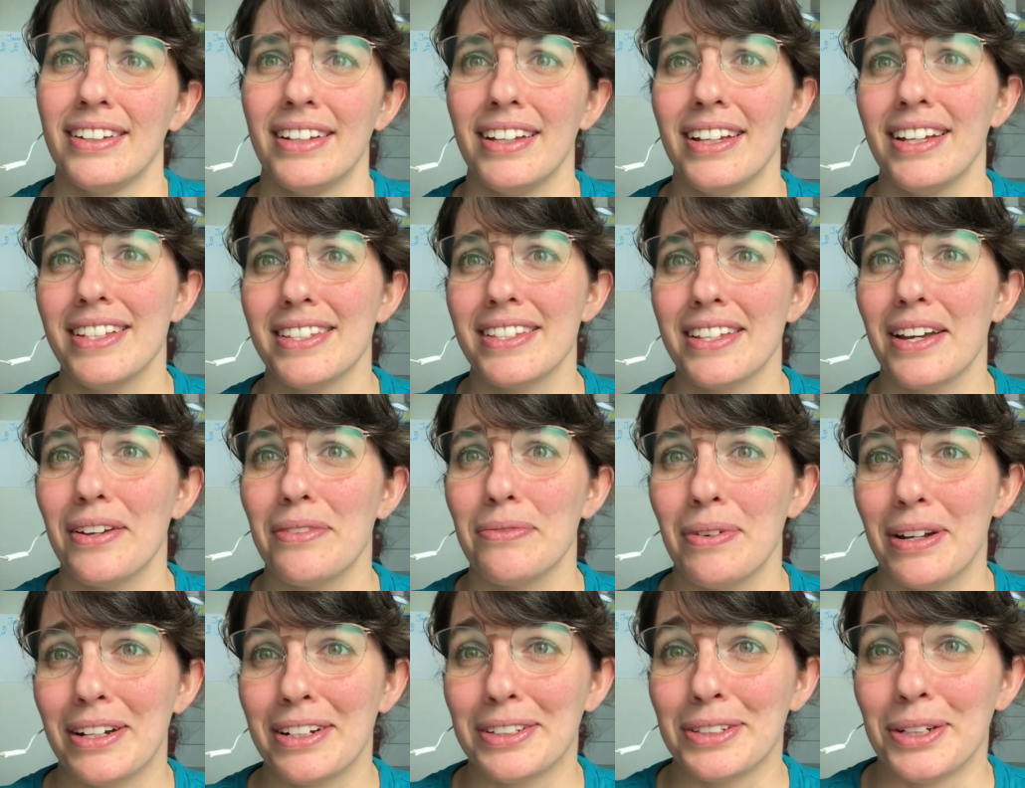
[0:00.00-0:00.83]
He's got a
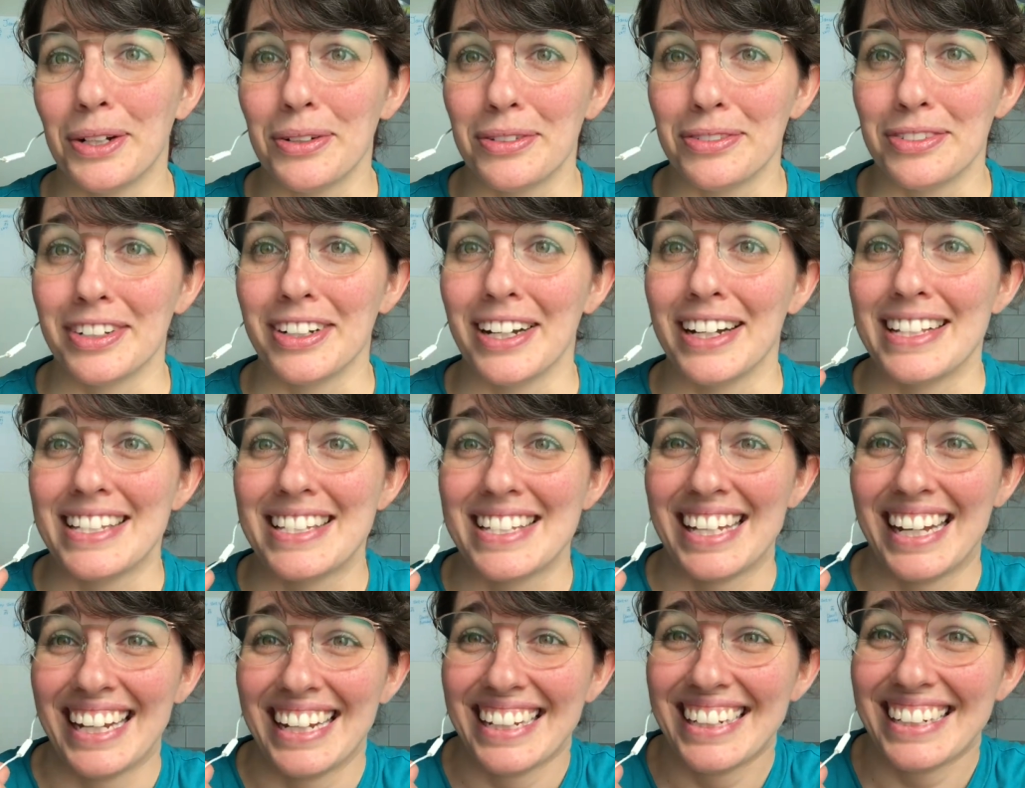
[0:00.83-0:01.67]
red cloak, for God's
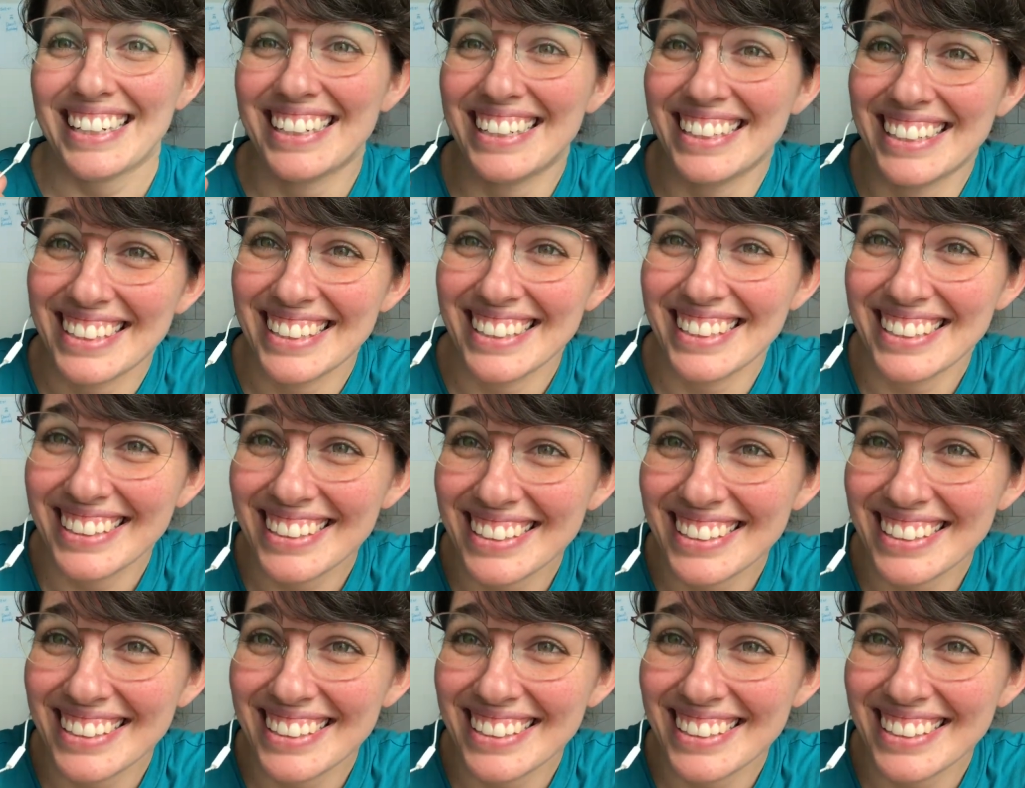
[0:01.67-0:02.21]
sake.